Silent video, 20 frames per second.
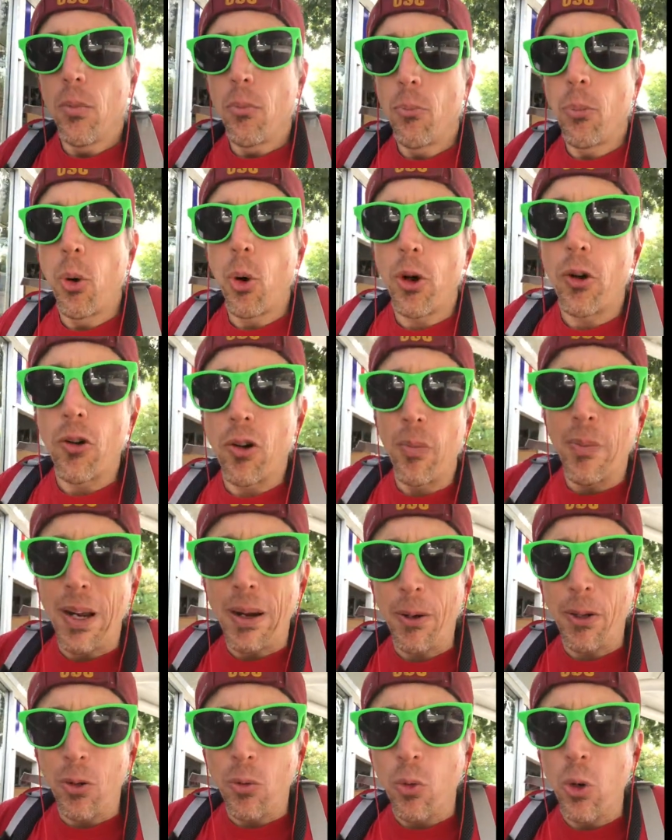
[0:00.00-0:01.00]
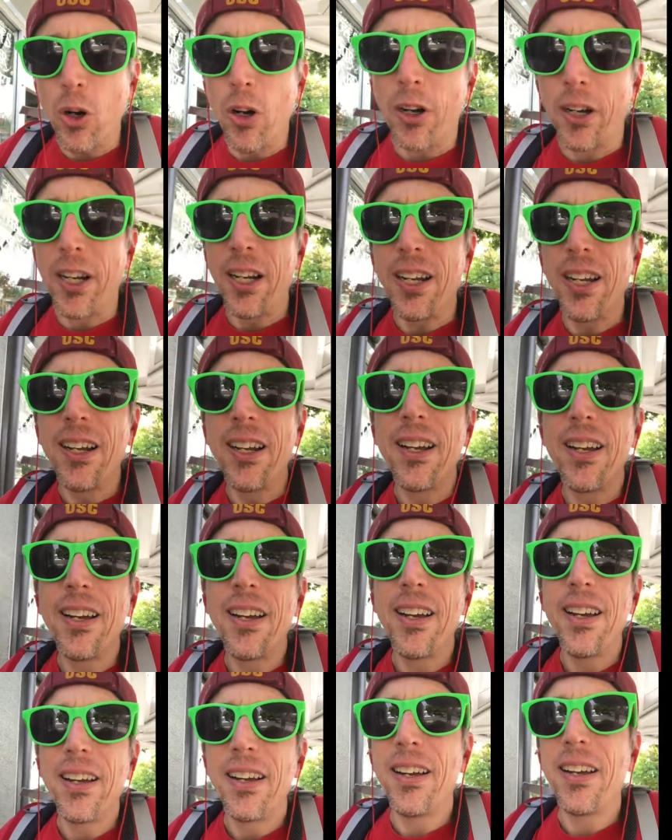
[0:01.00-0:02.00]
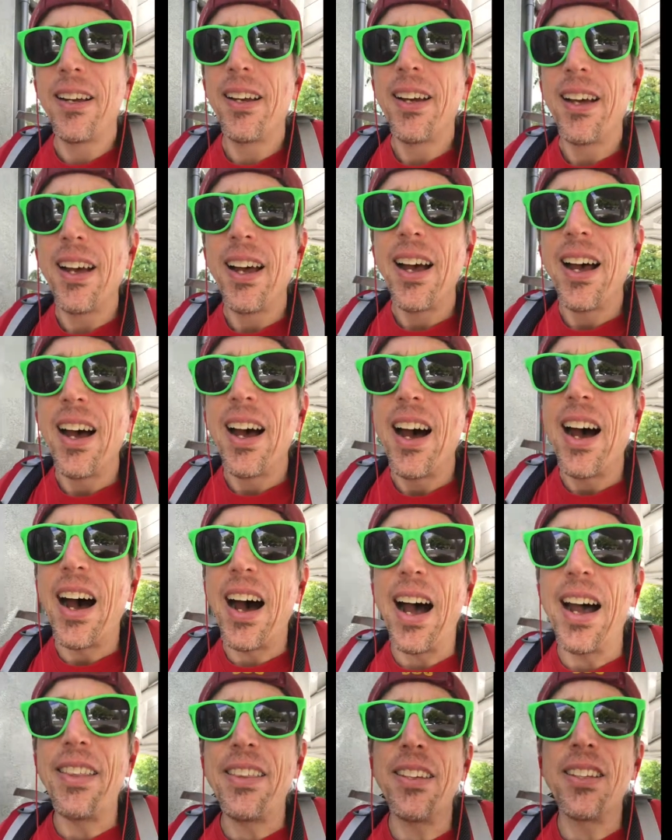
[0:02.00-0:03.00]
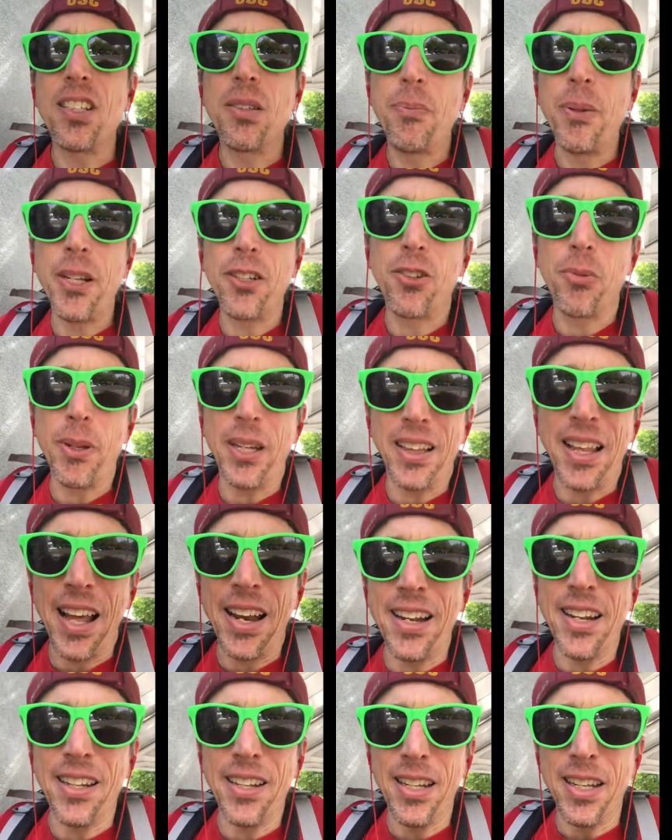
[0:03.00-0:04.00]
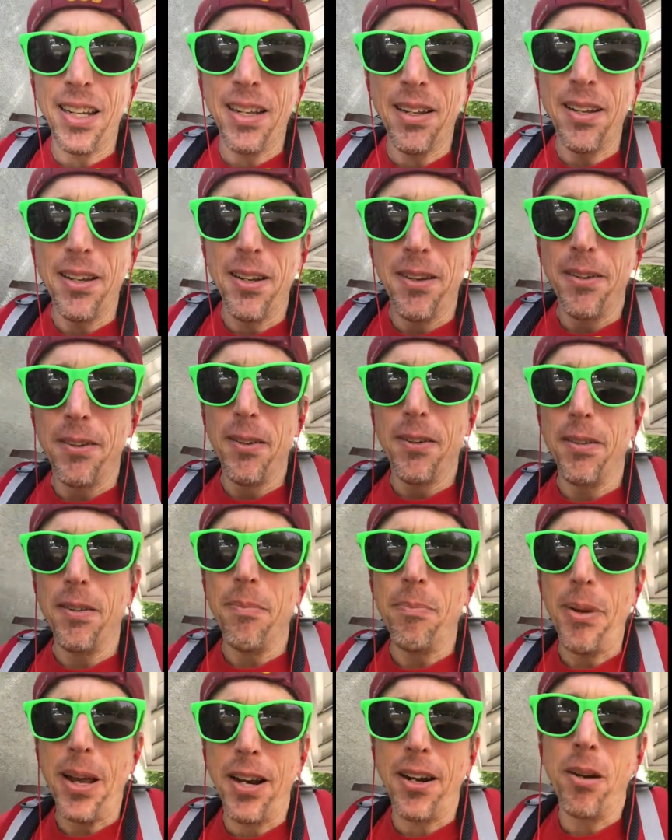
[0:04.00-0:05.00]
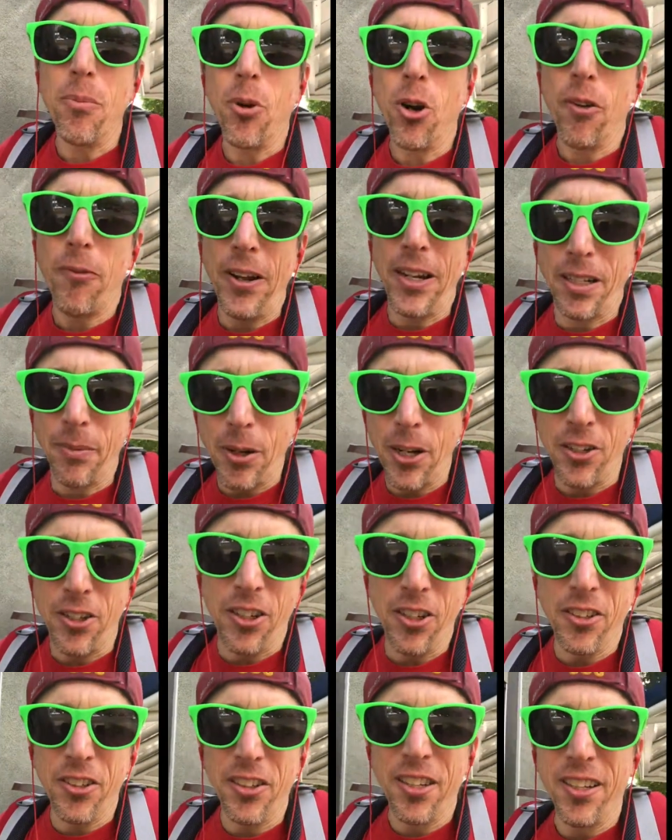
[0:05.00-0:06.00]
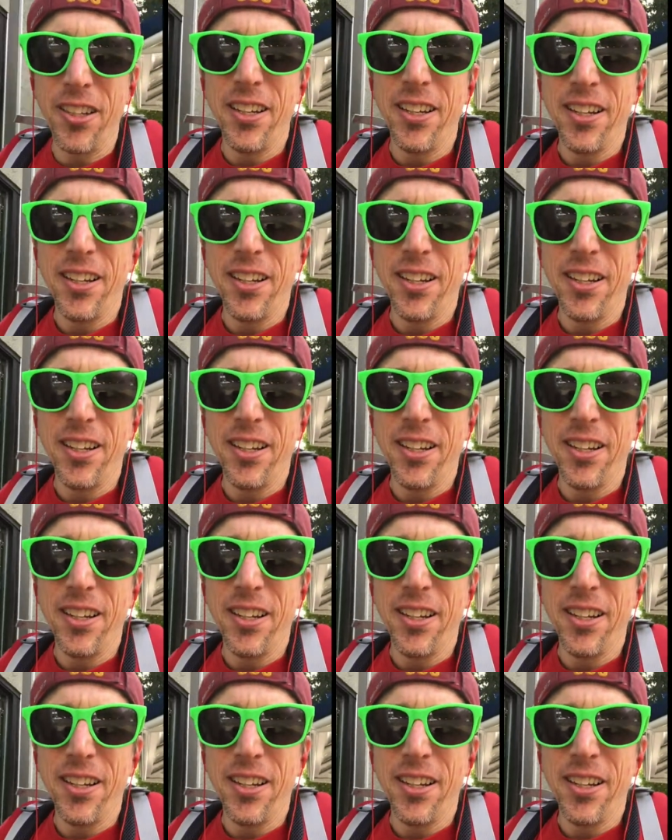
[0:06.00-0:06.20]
Porter will be able to work, I think Spence will be landing the better, more effective punches